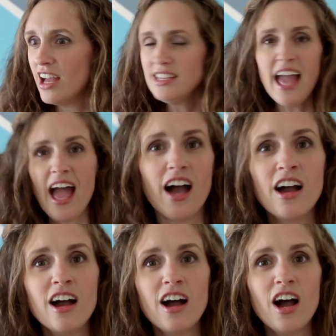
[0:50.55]
yeah,
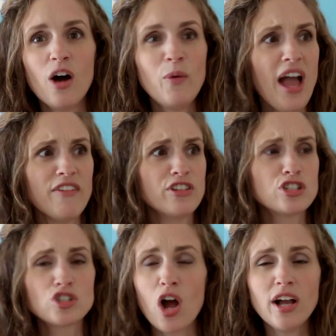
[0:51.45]
we have the
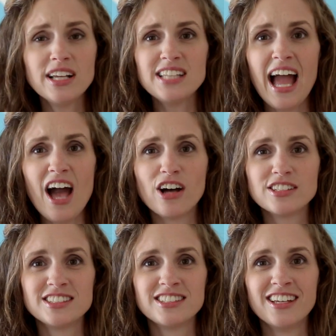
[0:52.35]
strongest
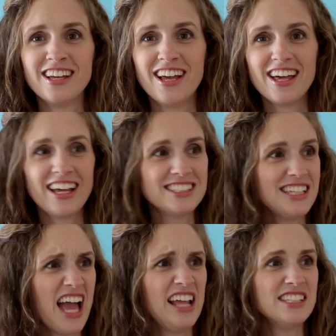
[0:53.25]
house. And I said,
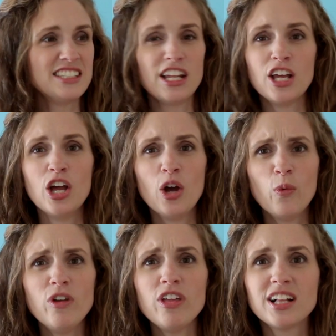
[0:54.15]
yeah. And he said,
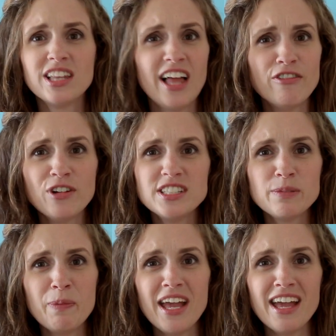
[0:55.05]
we're the
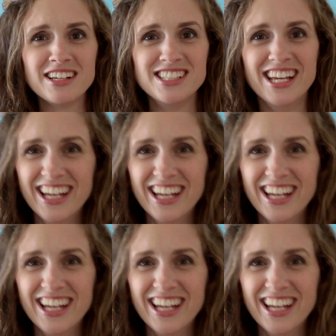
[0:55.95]
cleverest pigs.